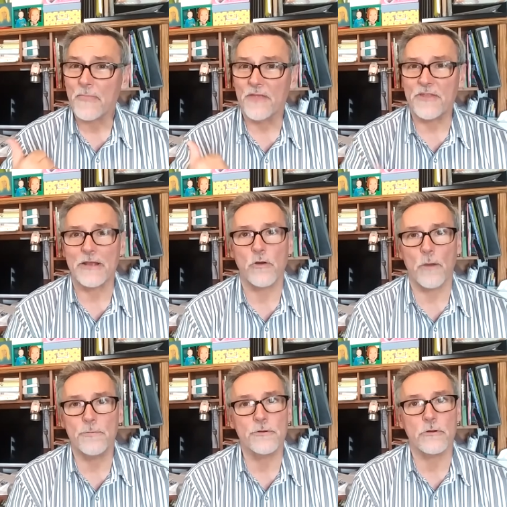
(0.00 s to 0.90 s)
is that
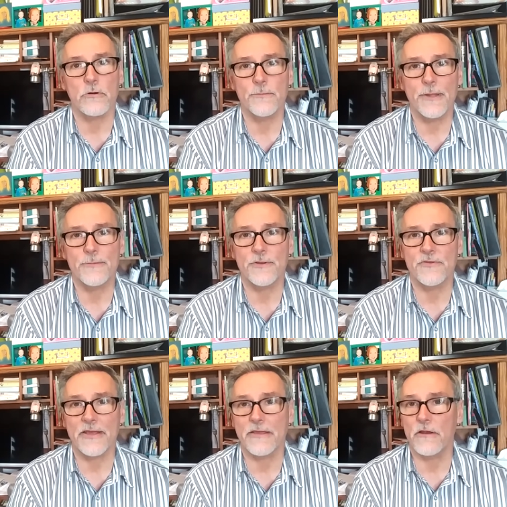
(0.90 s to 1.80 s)
carpenter going to be able to
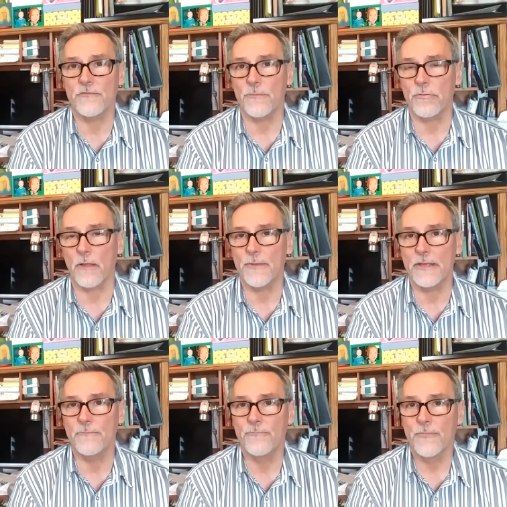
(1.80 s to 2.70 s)
take care of the
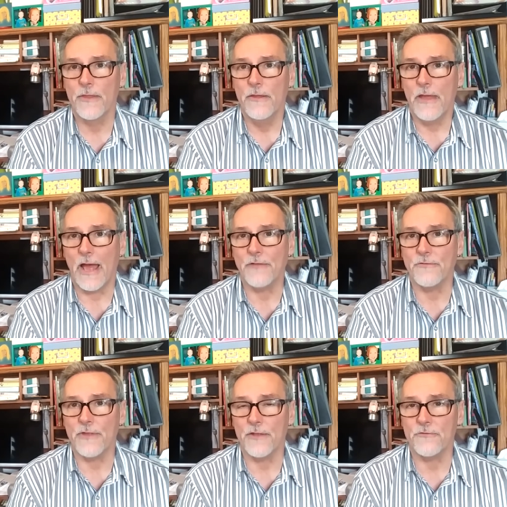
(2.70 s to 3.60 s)
plumbing
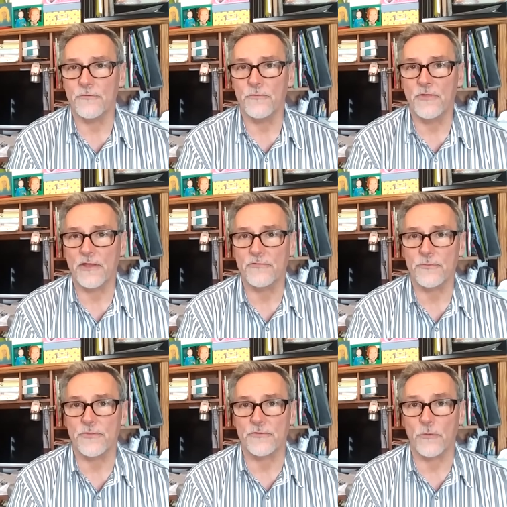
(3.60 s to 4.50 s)
and and do things
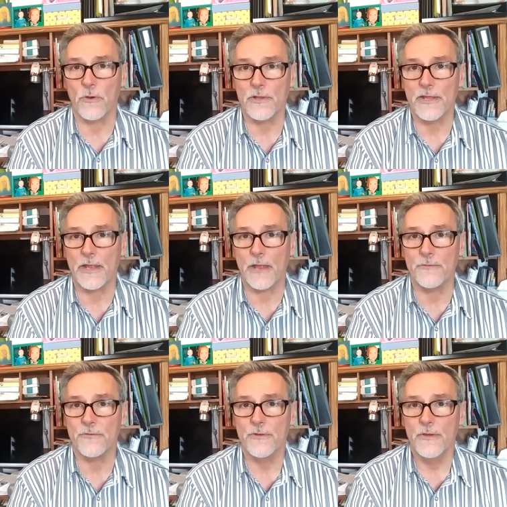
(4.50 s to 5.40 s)
with the toilet
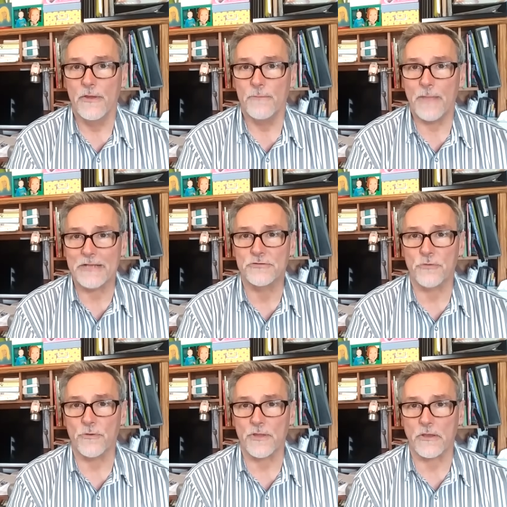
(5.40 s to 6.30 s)
and make
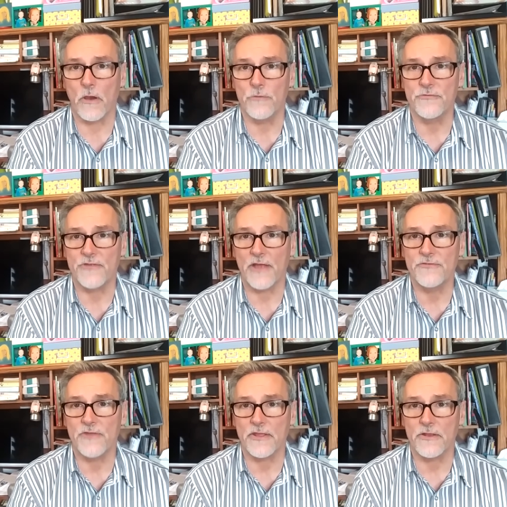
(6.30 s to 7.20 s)
sure the code
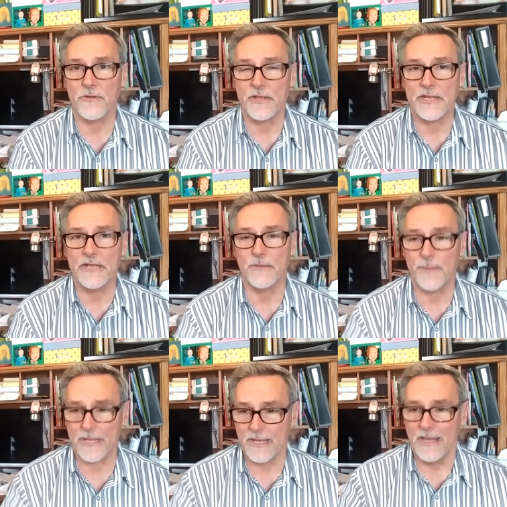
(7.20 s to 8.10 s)
says that you know you need to
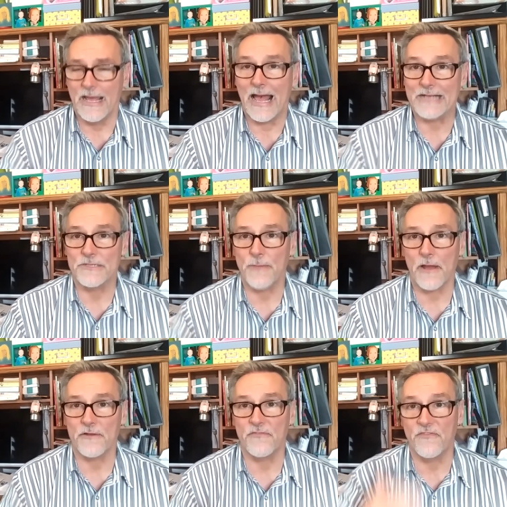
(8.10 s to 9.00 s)
be x
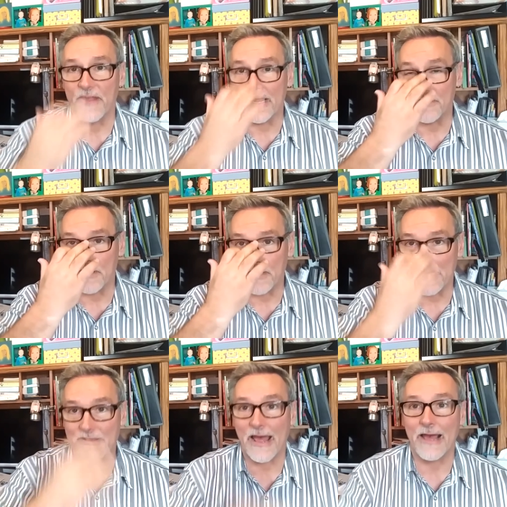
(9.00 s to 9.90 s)
amount of feet and you
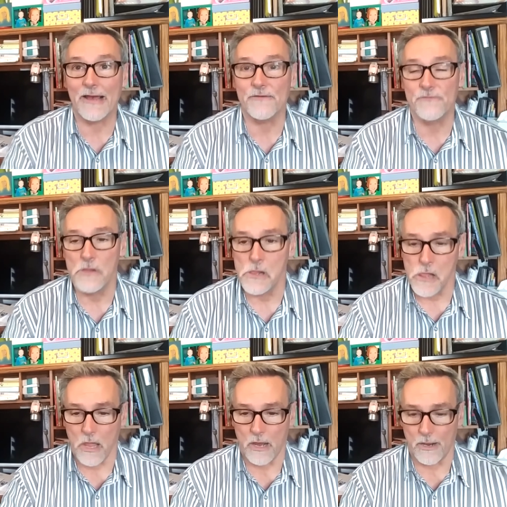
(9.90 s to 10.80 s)
need to have
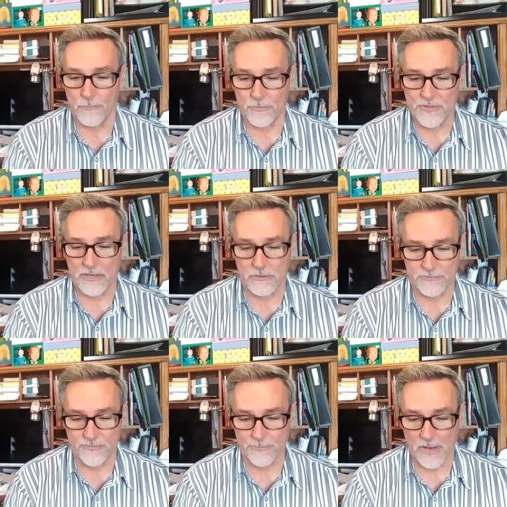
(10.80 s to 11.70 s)
uh, but they
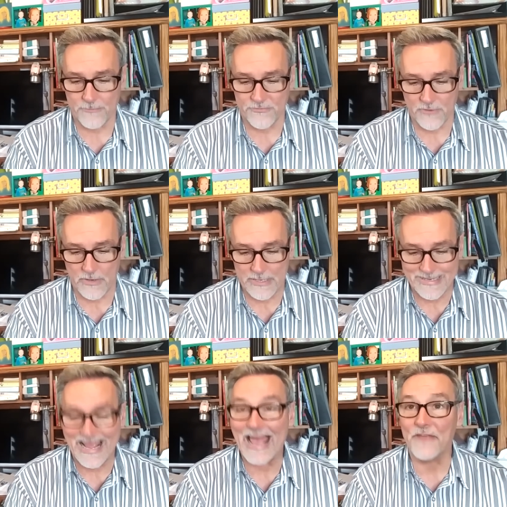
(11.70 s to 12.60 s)
sometimes in
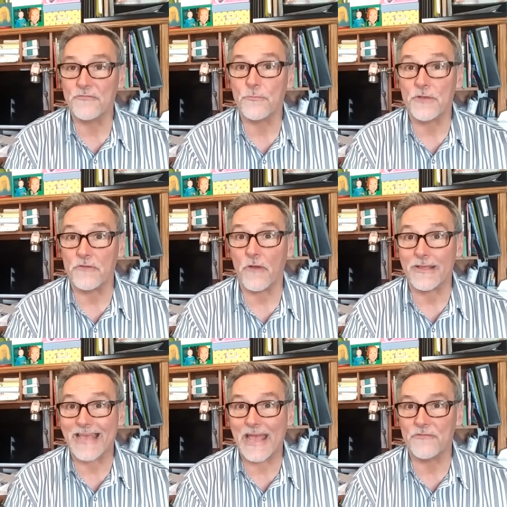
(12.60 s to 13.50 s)
gas when you run
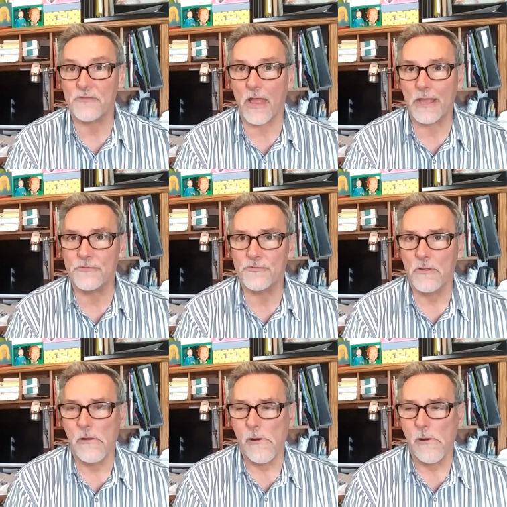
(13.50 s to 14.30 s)
gas lines